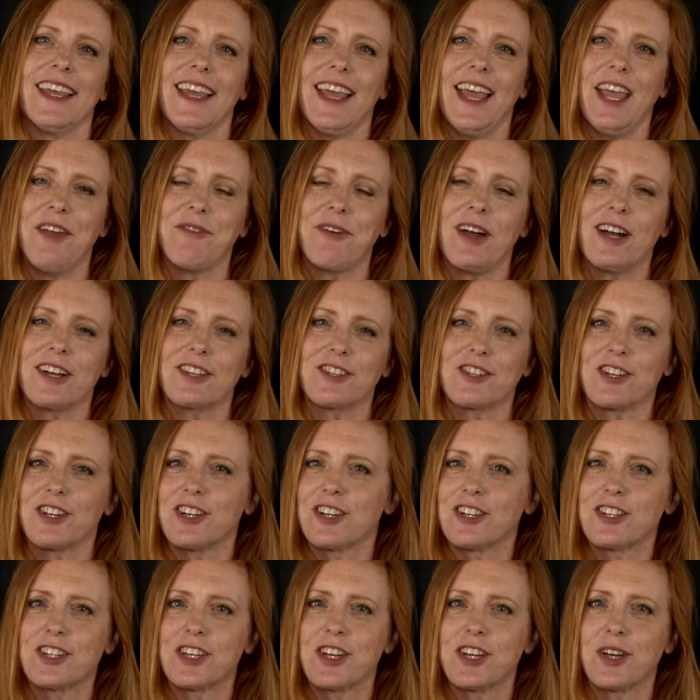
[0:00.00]
Hey, Rock
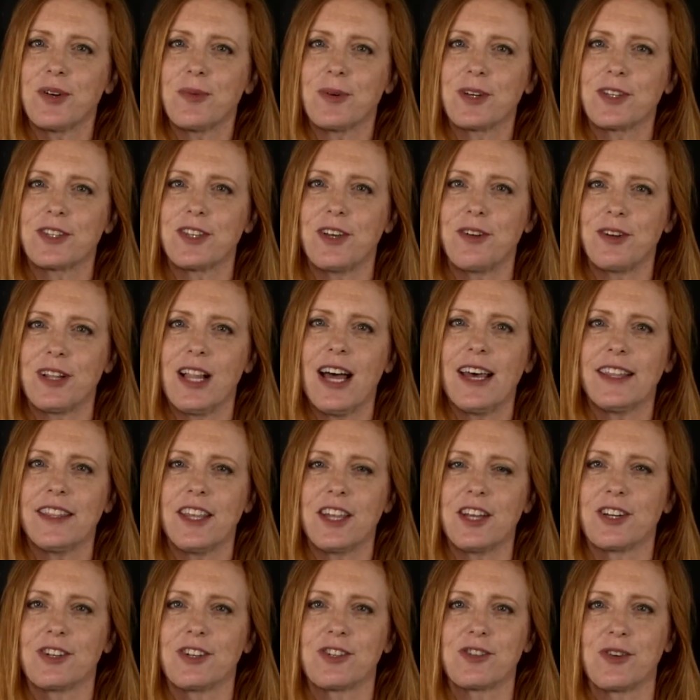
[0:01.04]
Church, we're so glad
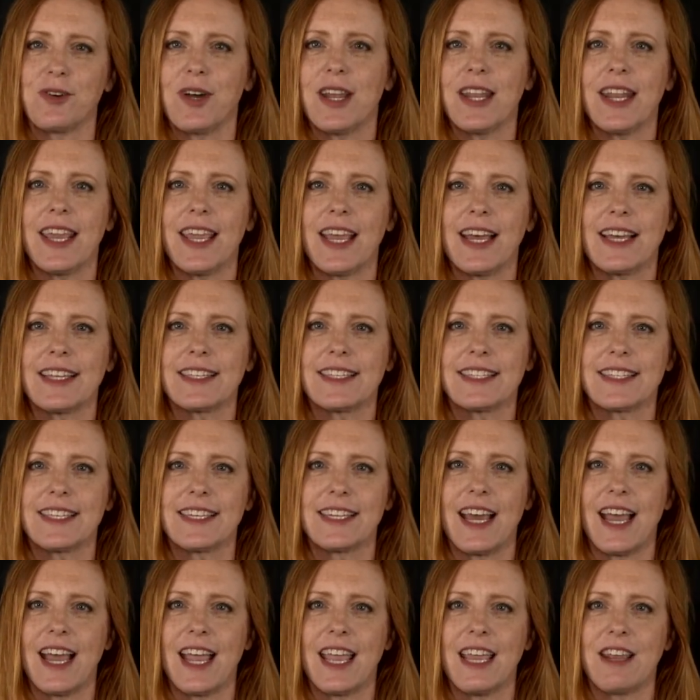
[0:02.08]
that you're joining us
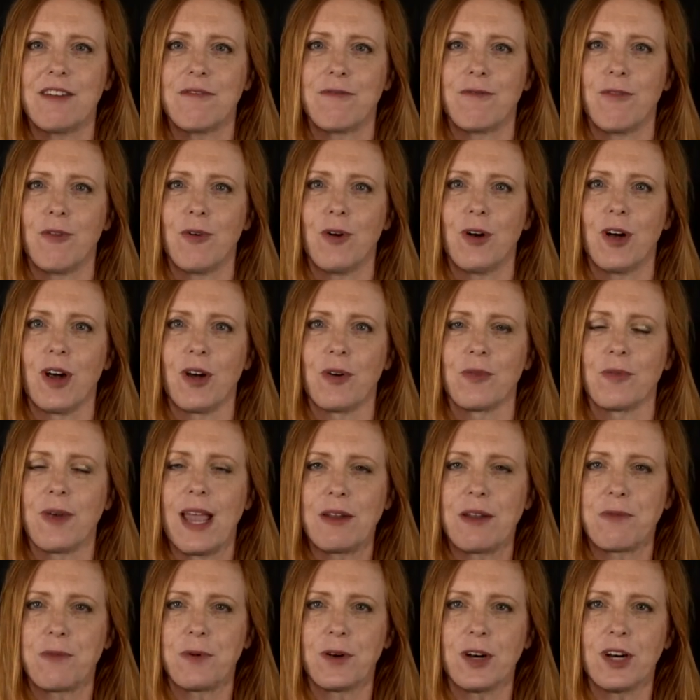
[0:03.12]
tonight for
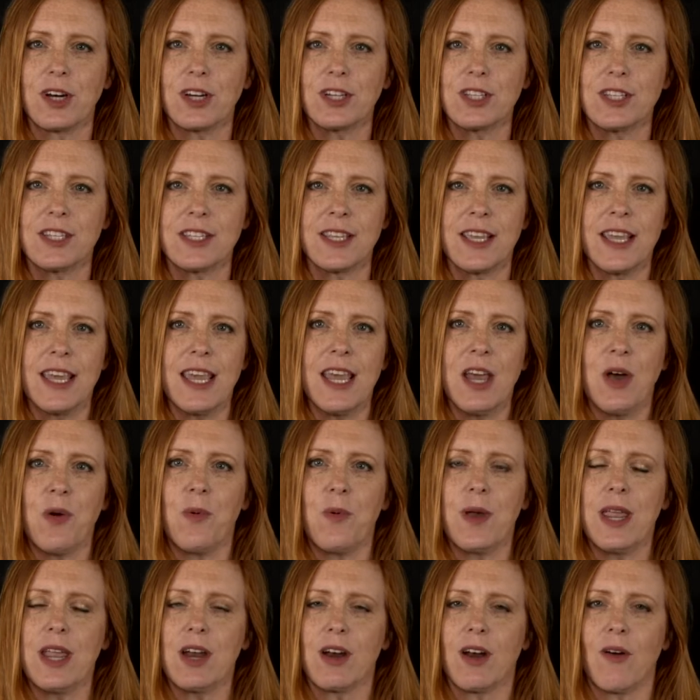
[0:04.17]
Red Words.
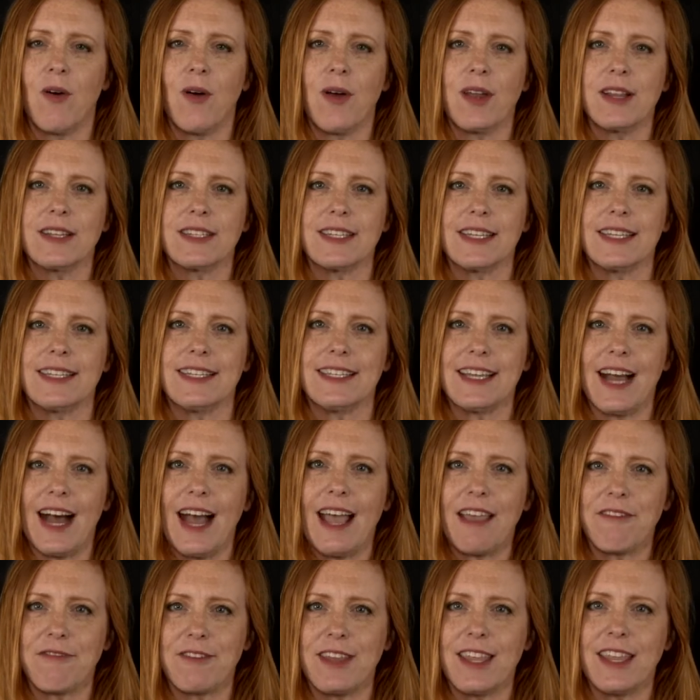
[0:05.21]
We are going to
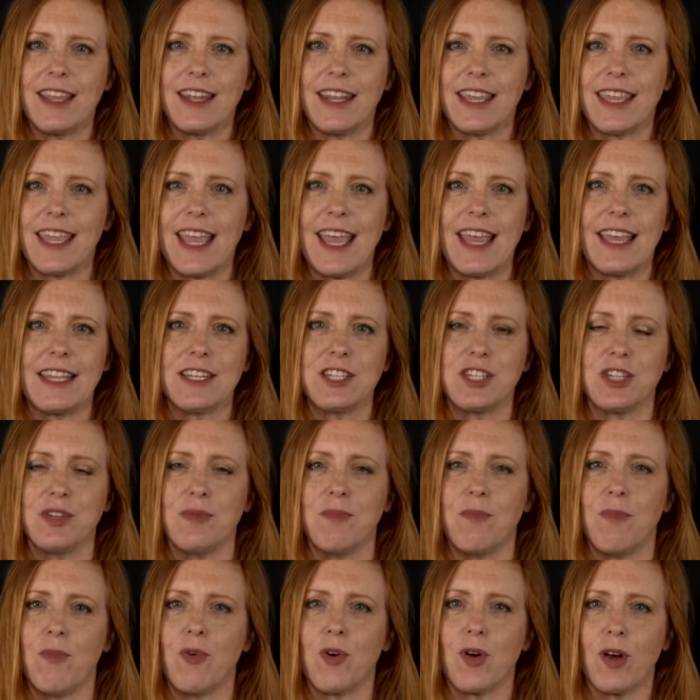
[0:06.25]
dive in again to
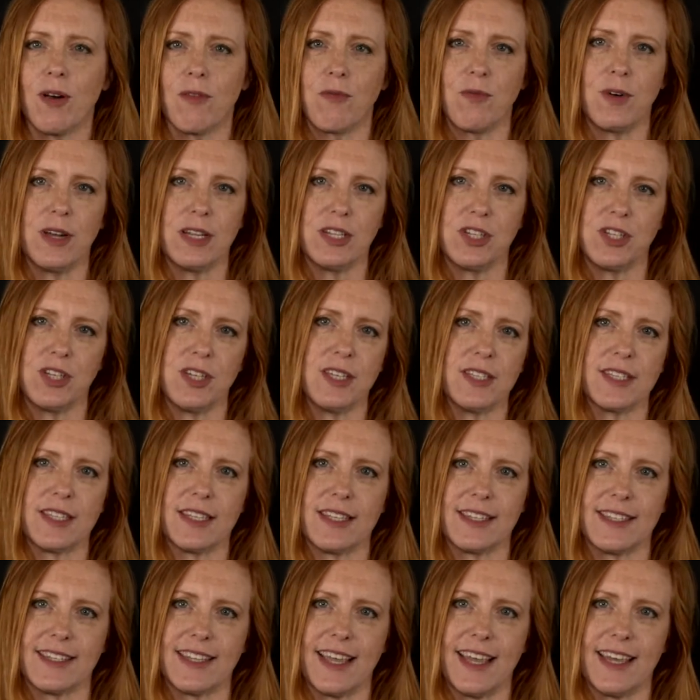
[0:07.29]
more of what
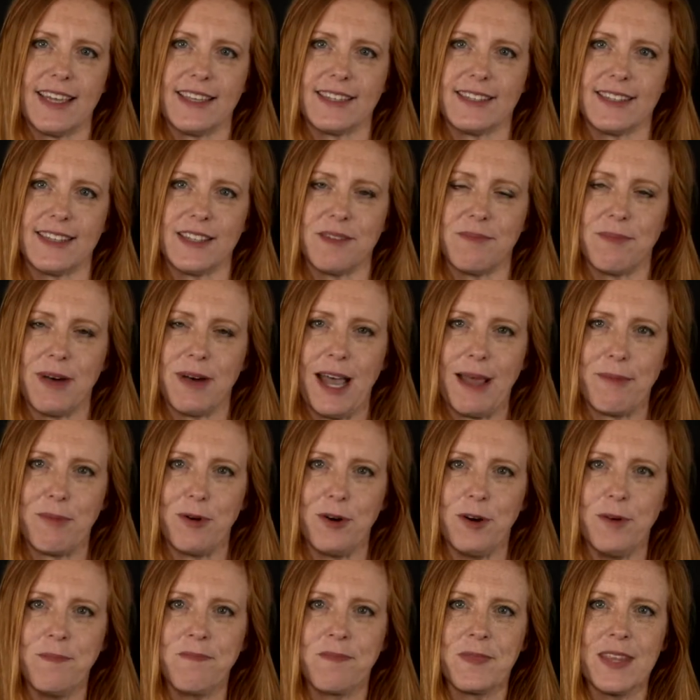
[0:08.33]
Jesus says in the
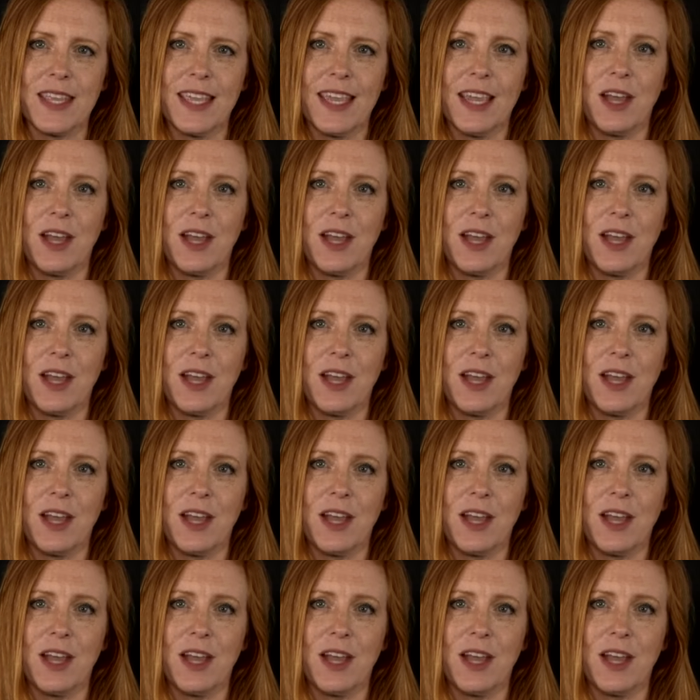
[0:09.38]
Bible.